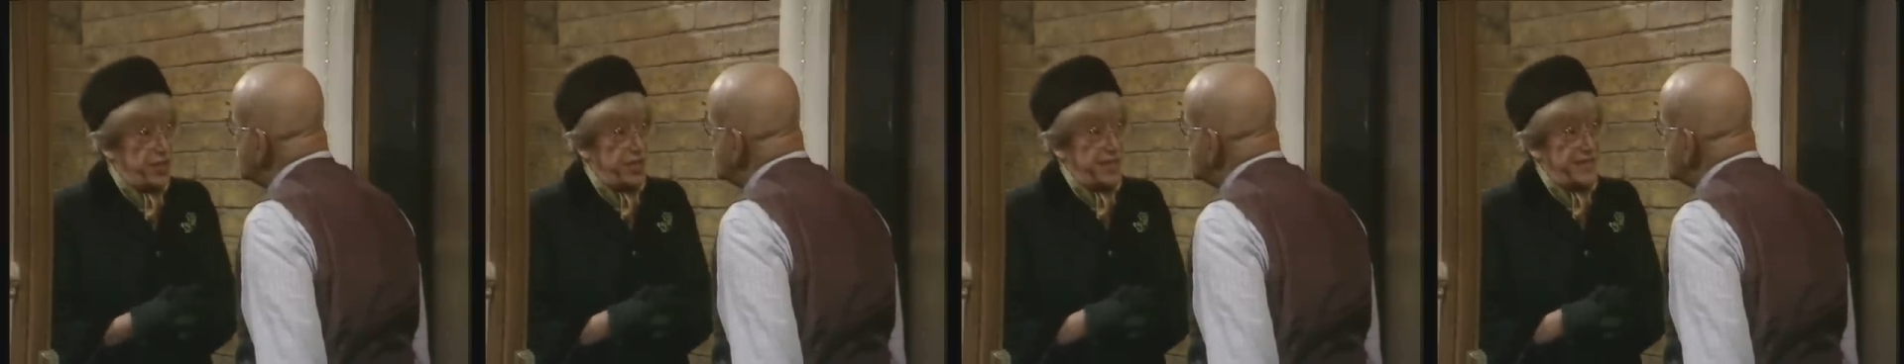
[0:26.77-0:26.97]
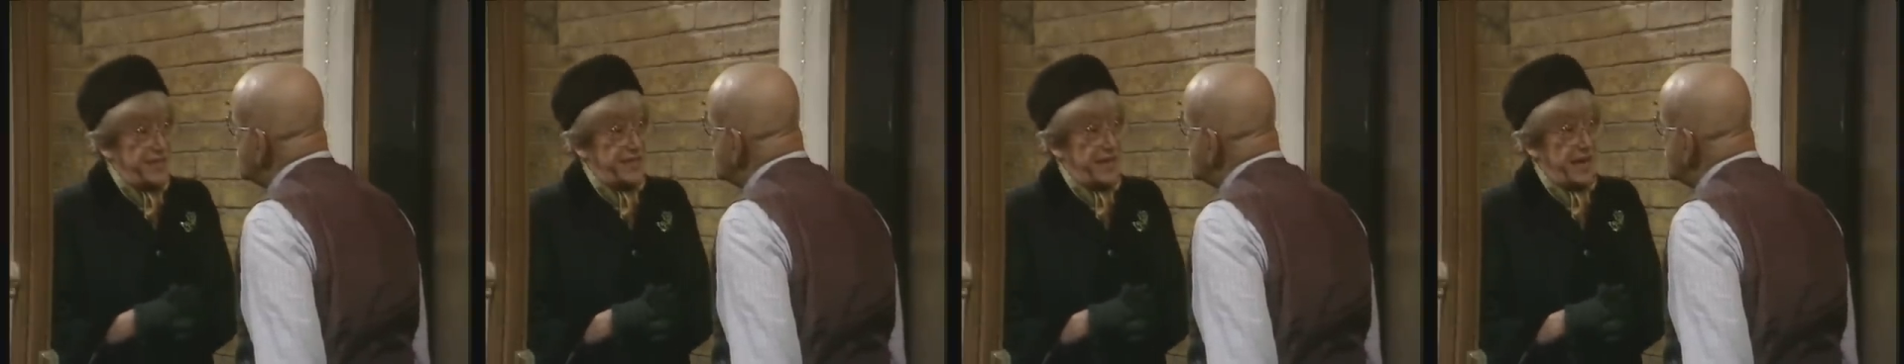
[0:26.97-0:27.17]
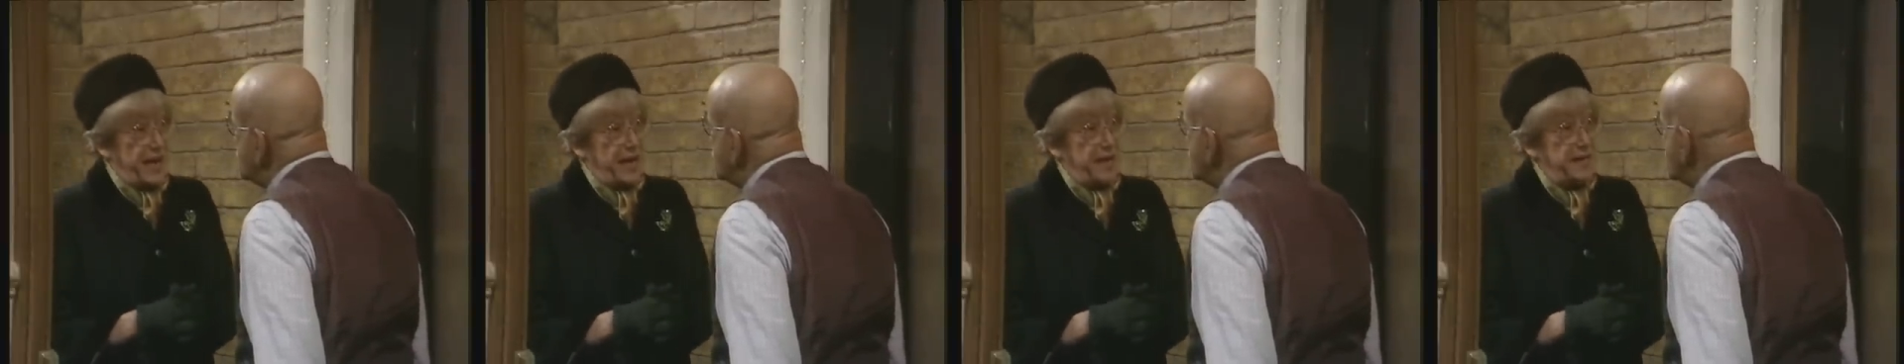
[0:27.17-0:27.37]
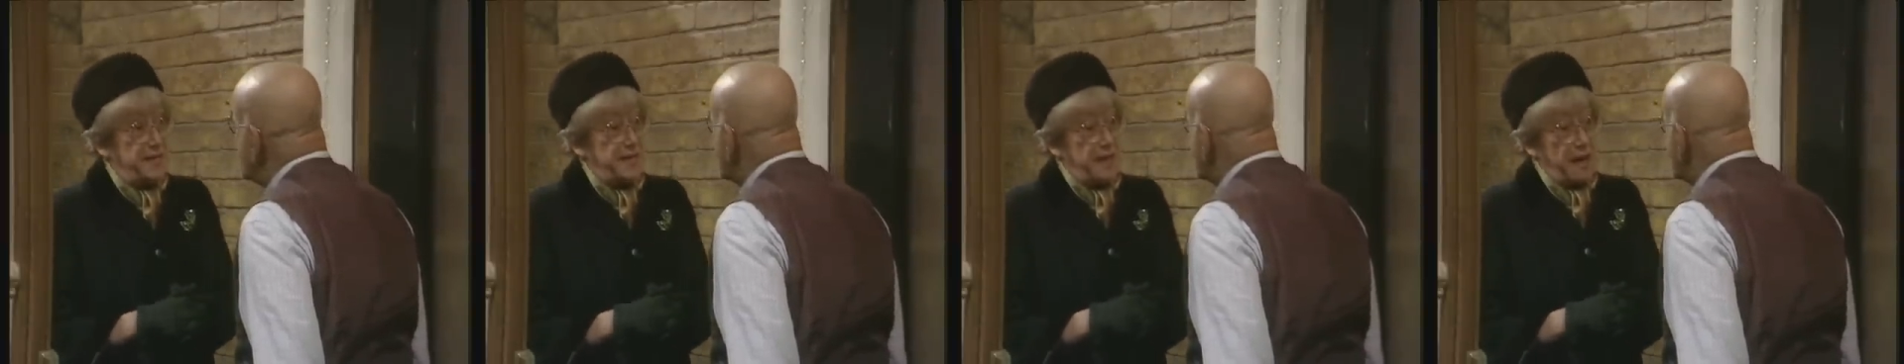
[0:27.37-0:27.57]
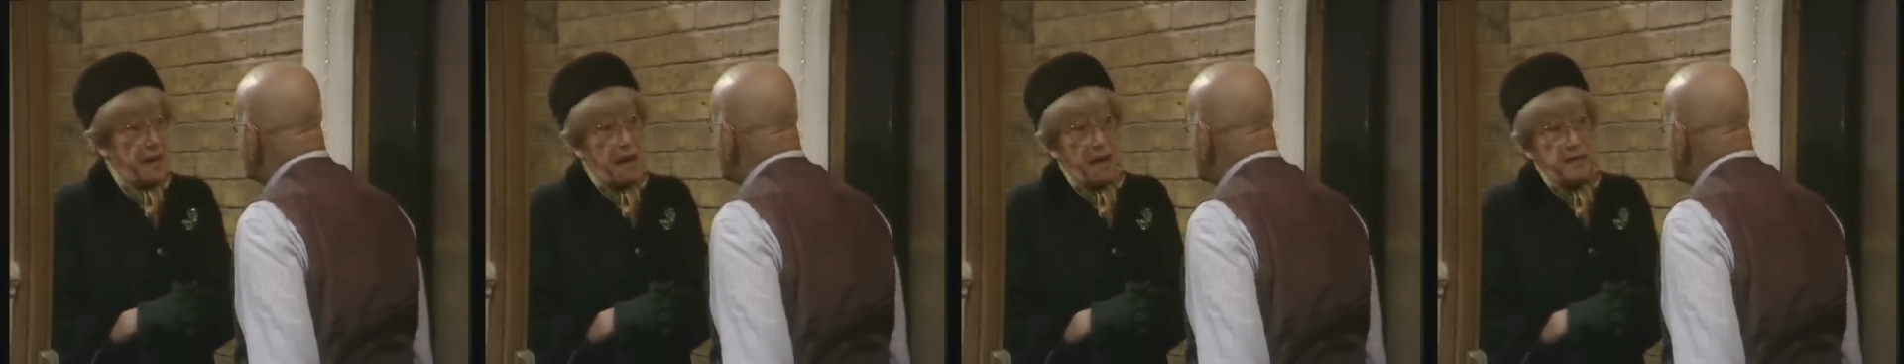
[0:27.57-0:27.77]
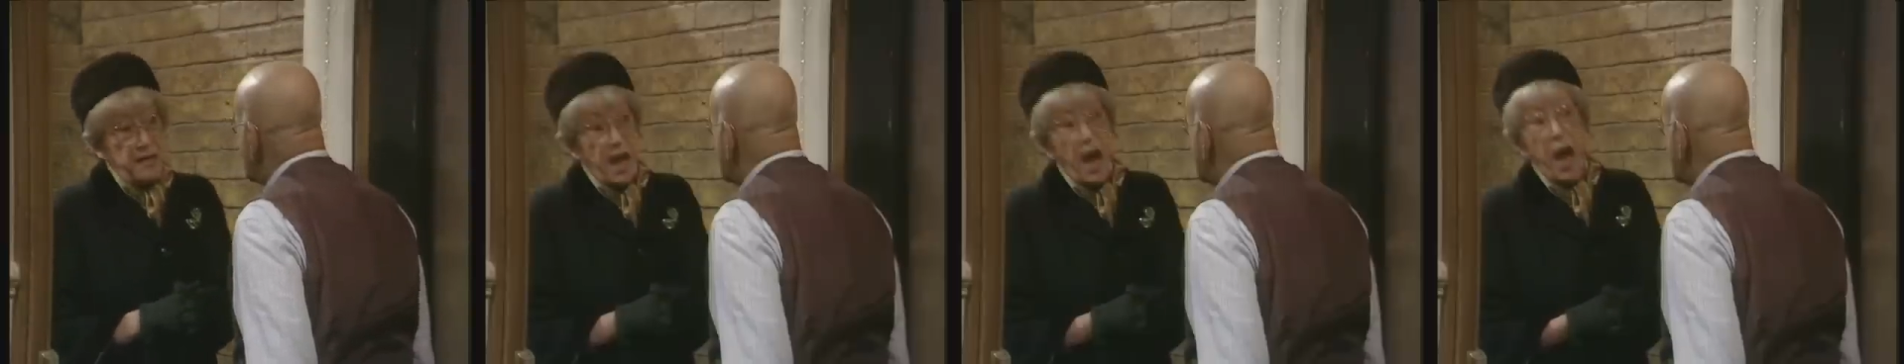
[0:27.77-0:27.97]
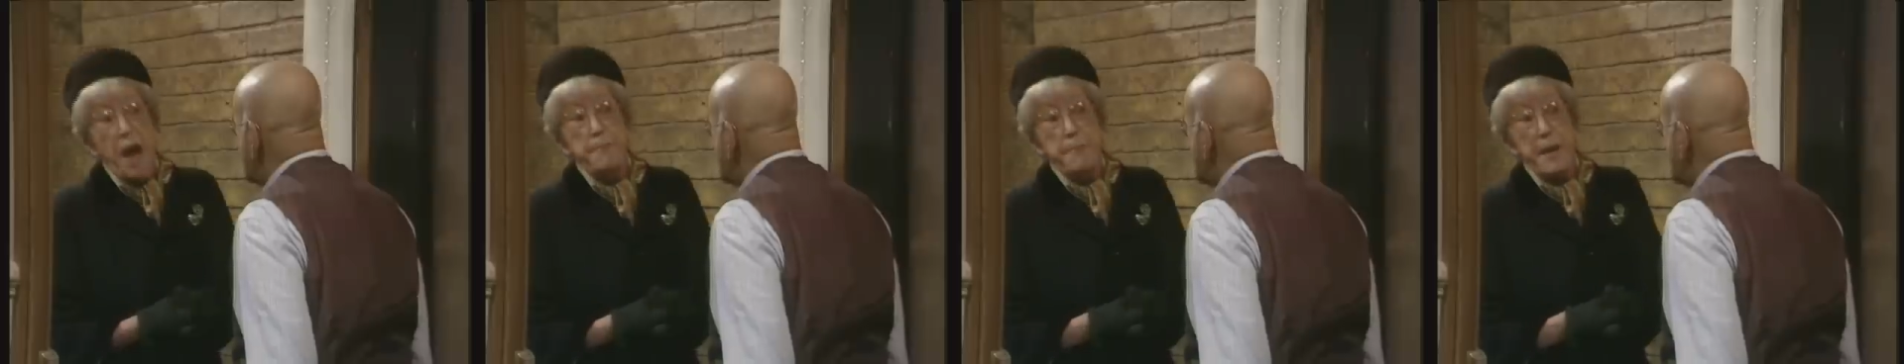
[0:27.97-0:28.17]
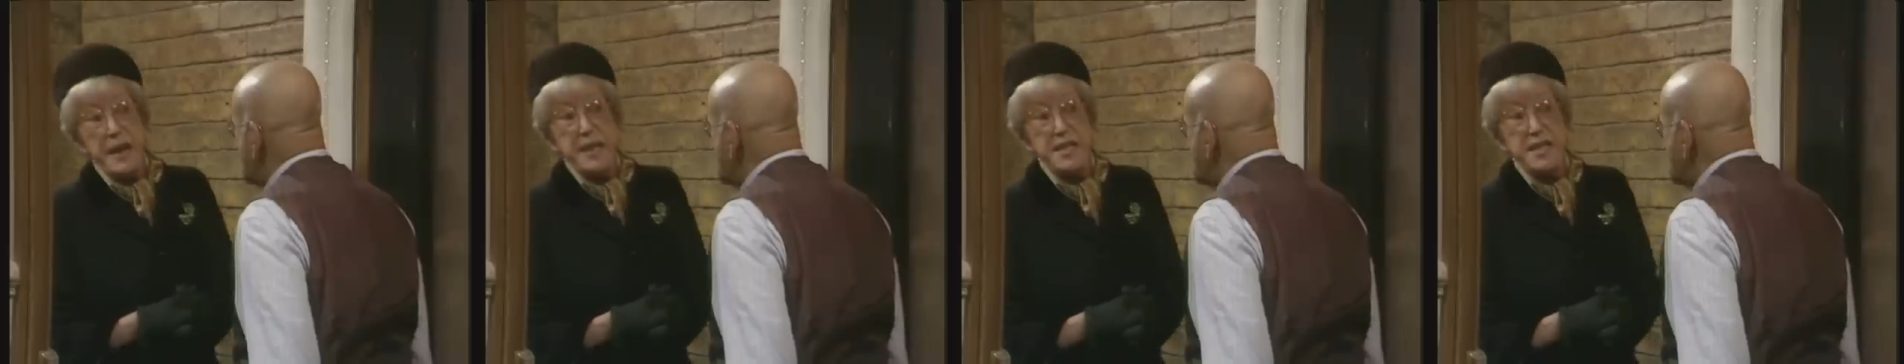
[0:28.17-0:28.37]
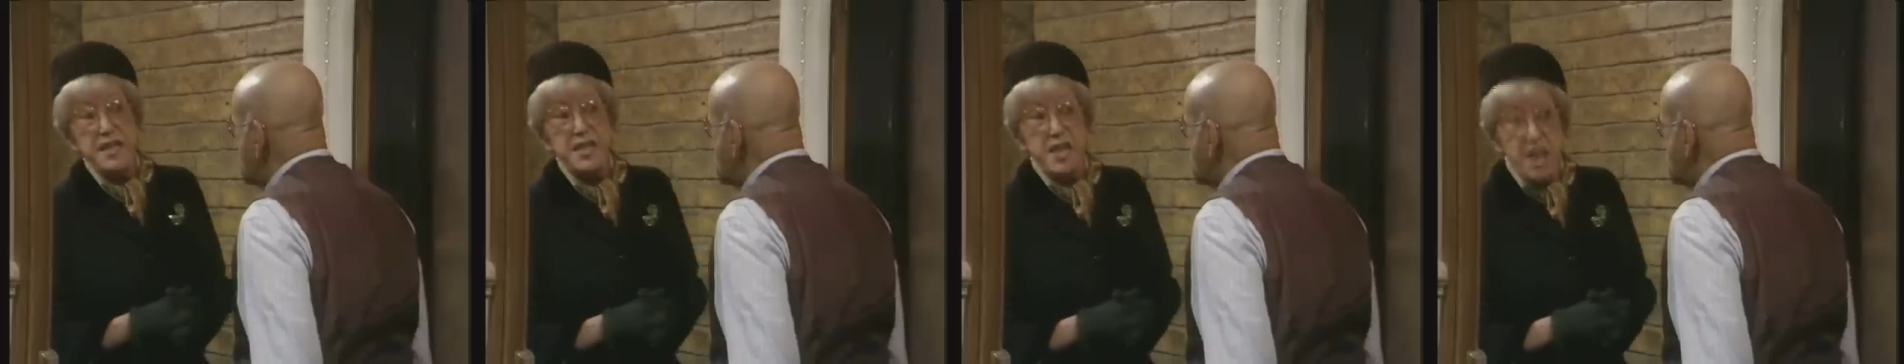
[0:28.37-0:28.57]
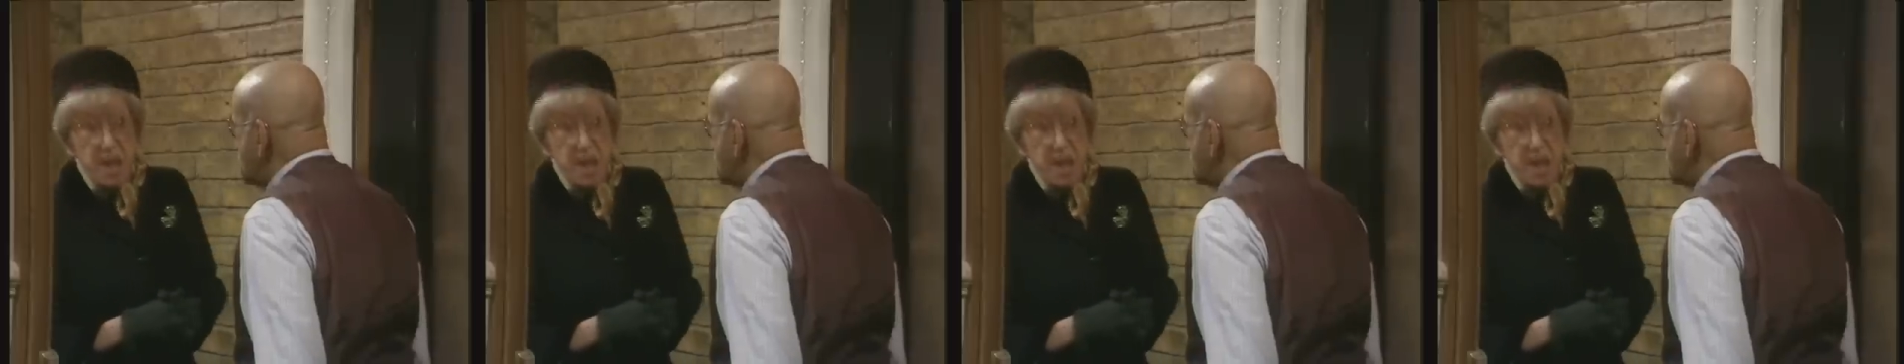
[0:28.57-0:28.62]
she says. A bit